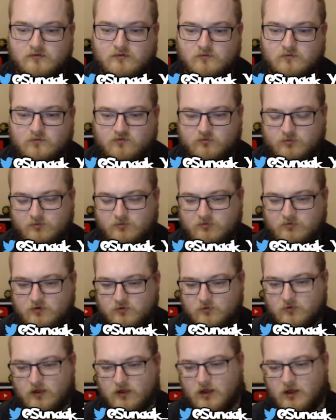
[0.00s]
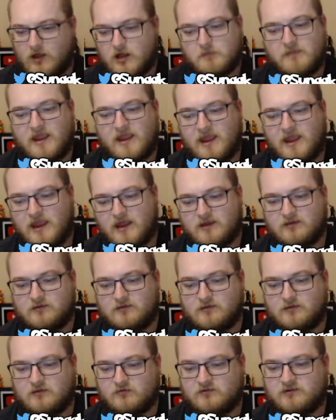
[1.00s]
Which would be pretty cool. oh, man,
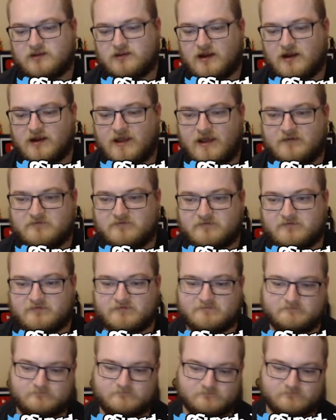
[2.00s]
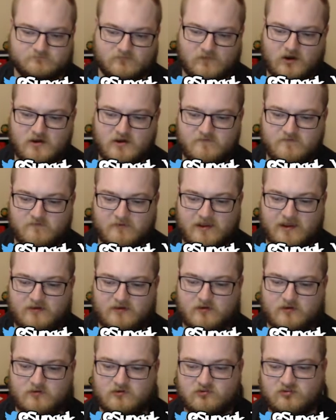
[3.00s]
don't you dare laugh. Aren't you from
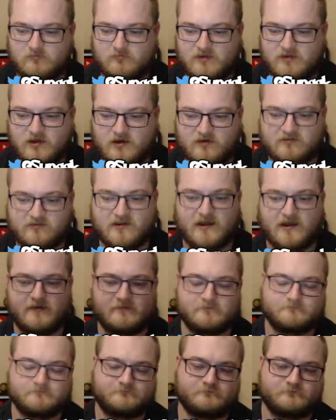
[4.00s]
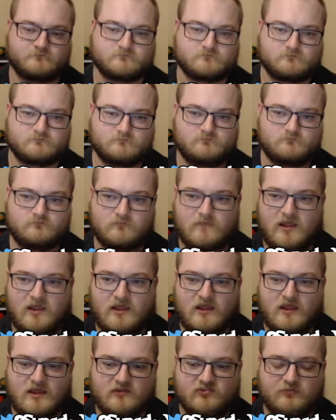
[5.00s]
Kanto? You should be on our side.
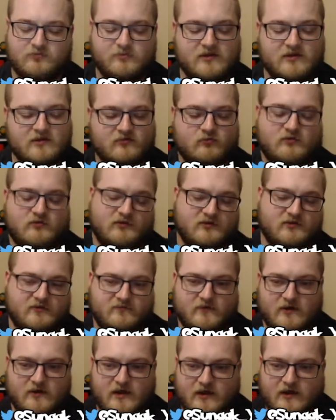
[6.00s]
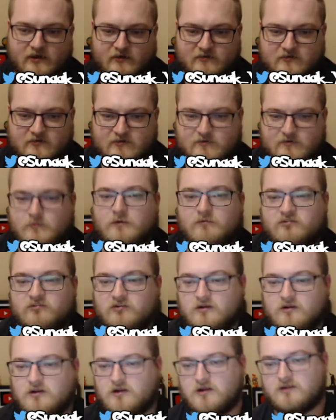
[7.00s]
Just because we're on different islands doesn't mean we should
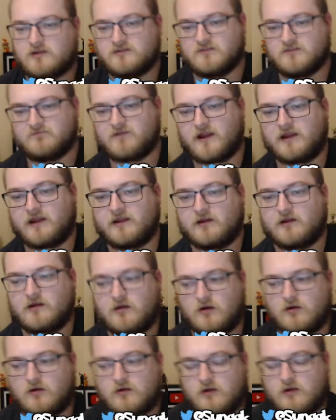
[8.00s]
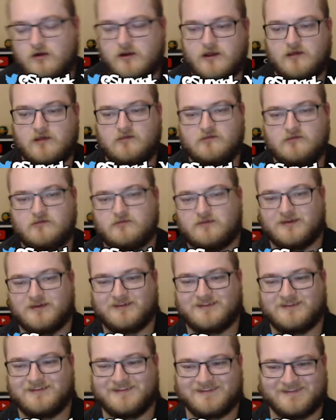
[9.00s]
divide and conquer,
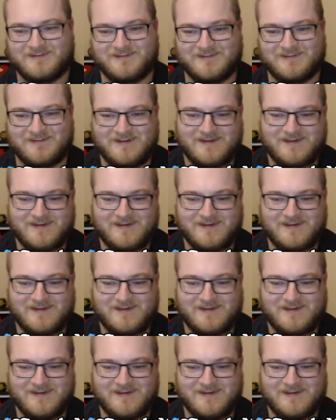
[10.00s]
guys.